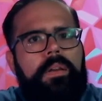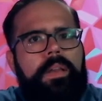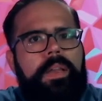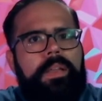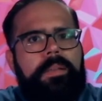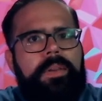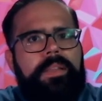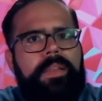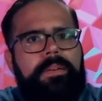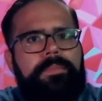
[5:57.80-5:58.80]
And let me
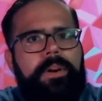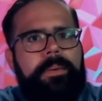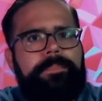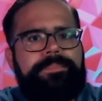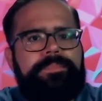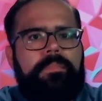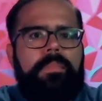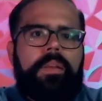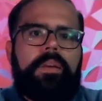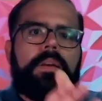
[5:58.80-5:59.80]
get that in frame.
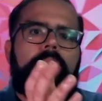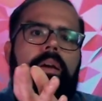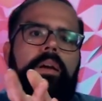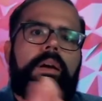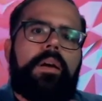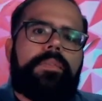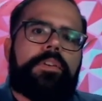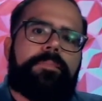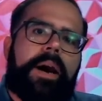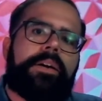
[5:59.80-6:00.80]
The
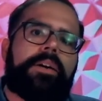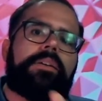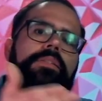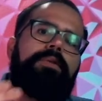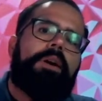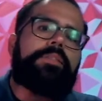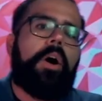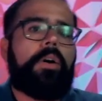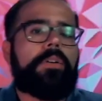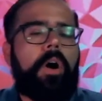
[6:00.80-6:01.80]
Spydur directs
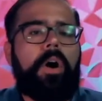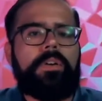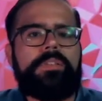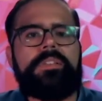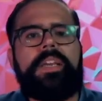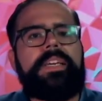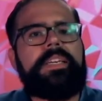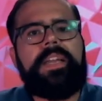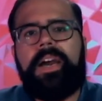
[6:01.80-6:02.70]
all calls in and